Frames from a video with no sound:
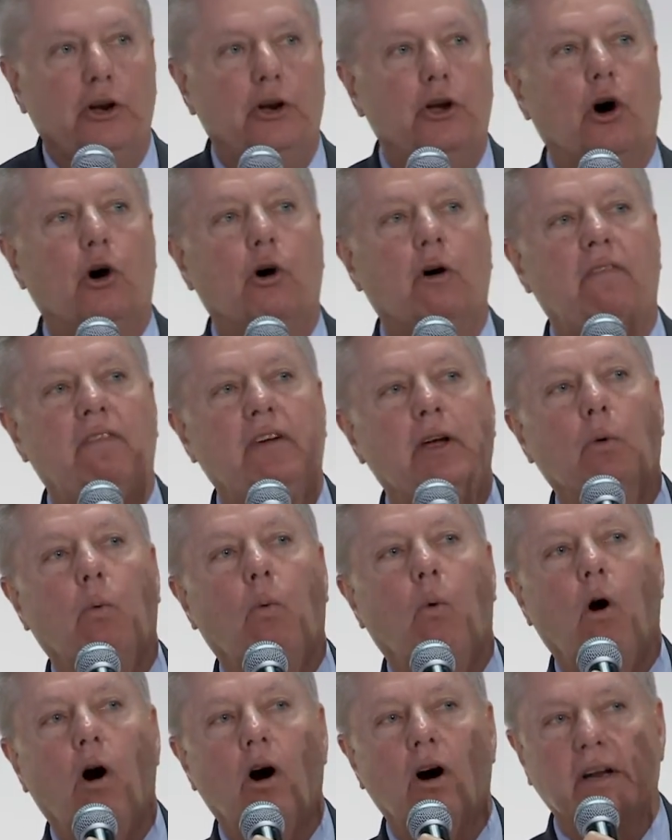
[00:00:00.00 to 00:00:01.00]
know if he
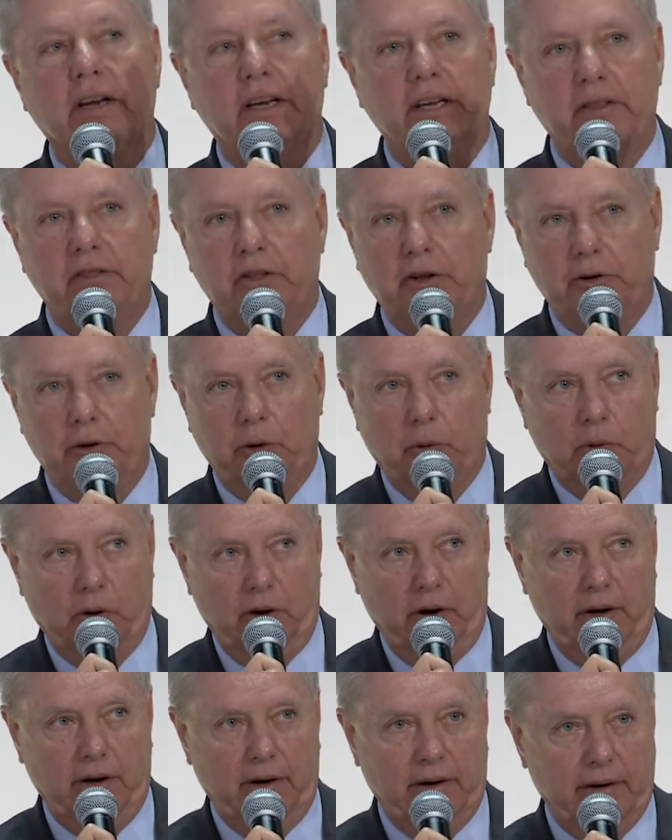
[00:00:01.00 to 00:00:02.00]
walked in the
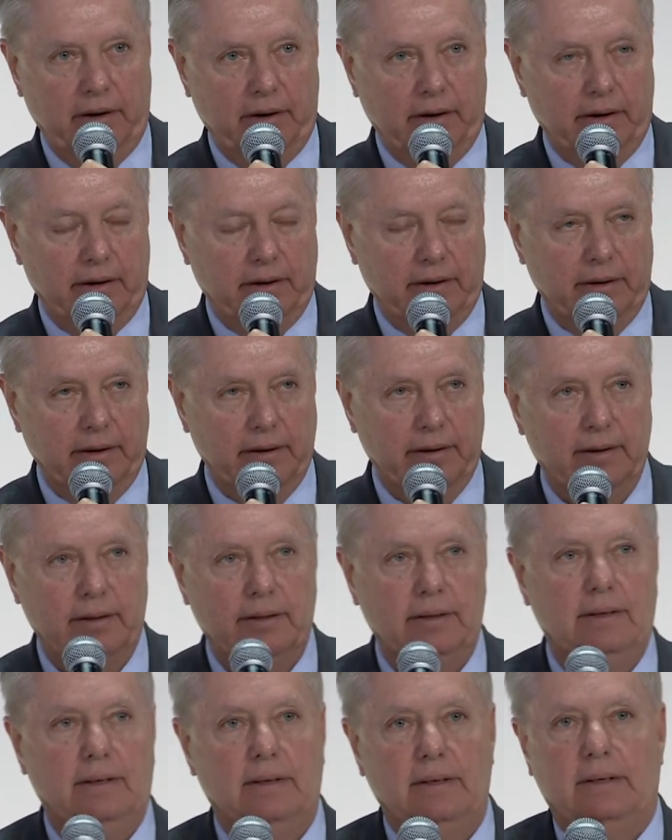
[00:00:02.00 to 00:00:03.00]
door.
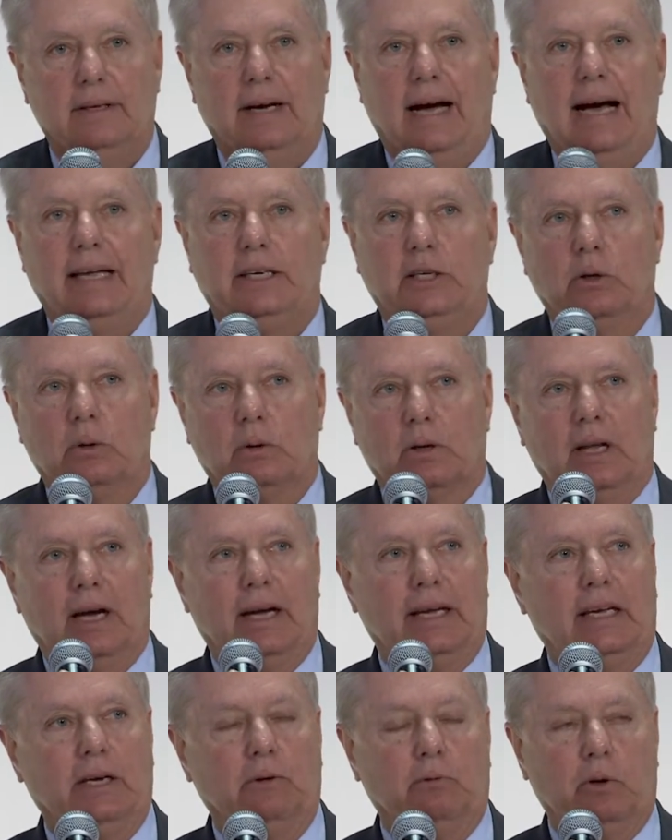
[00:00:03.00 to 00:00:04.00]
I don't
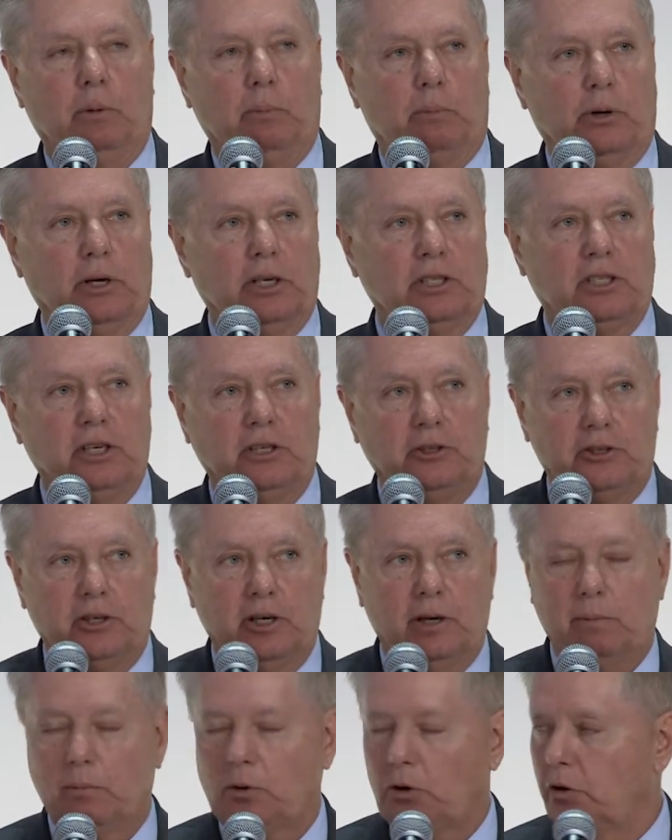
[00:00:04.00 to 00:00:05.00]
like it when President
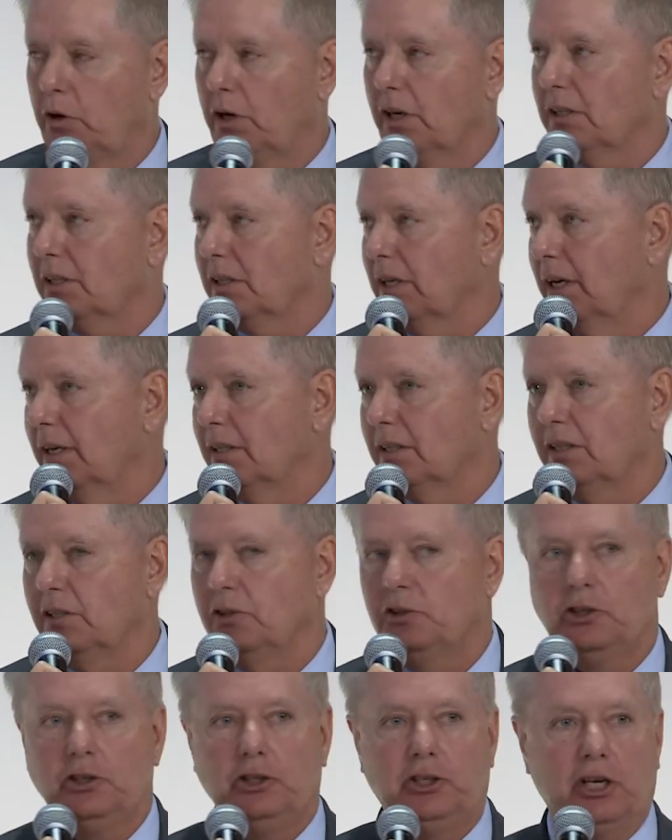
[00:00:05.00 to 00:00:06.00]
Trump
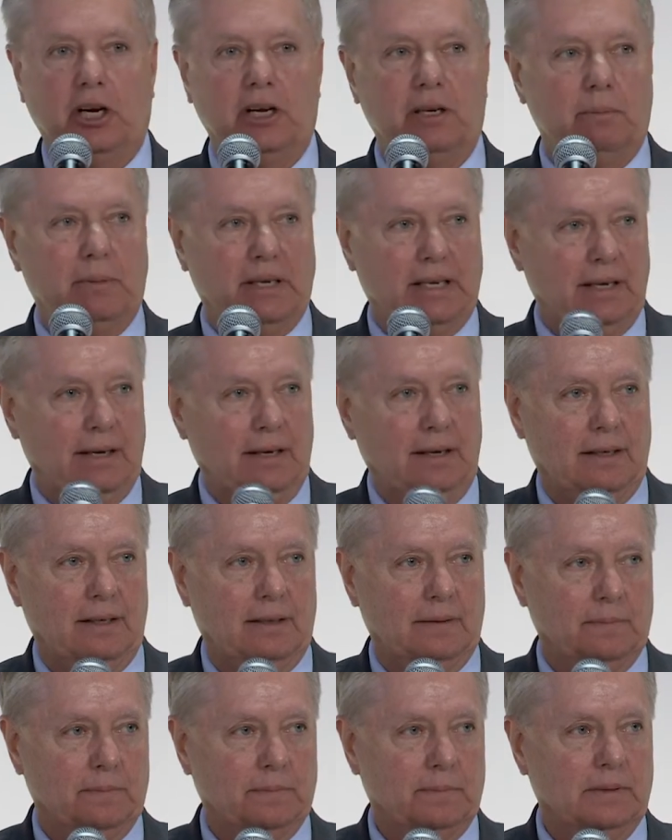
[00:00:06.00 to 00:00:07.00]
criticizes John McCain.
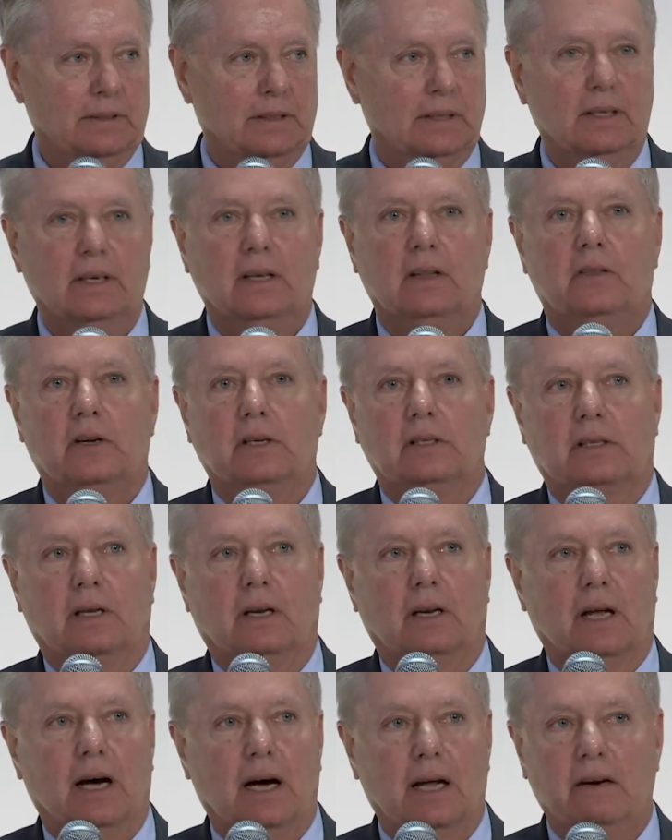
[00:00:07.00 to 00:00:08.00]
There's a
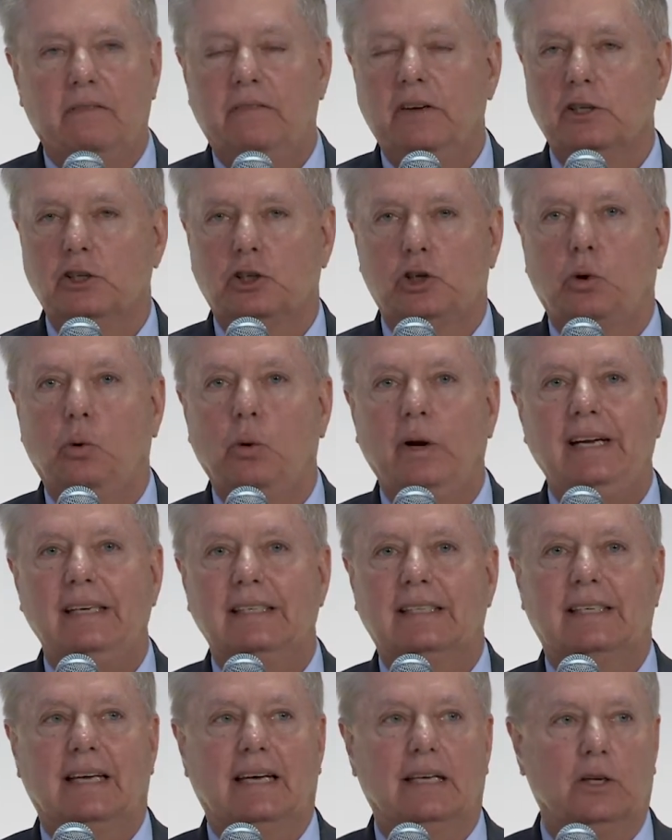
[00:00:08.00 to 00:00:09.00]
lot of his
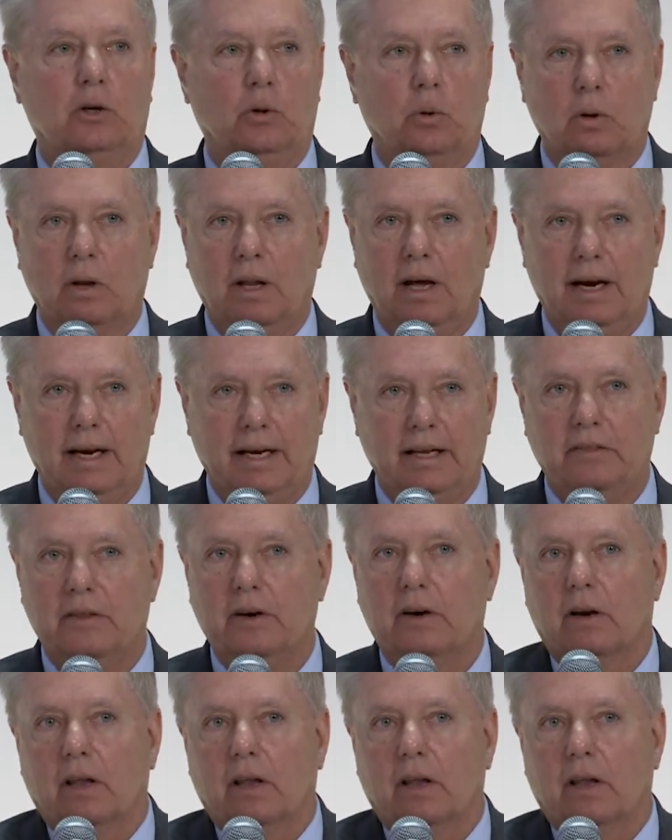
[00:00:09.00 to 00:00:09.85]
tweets I don't like. There are a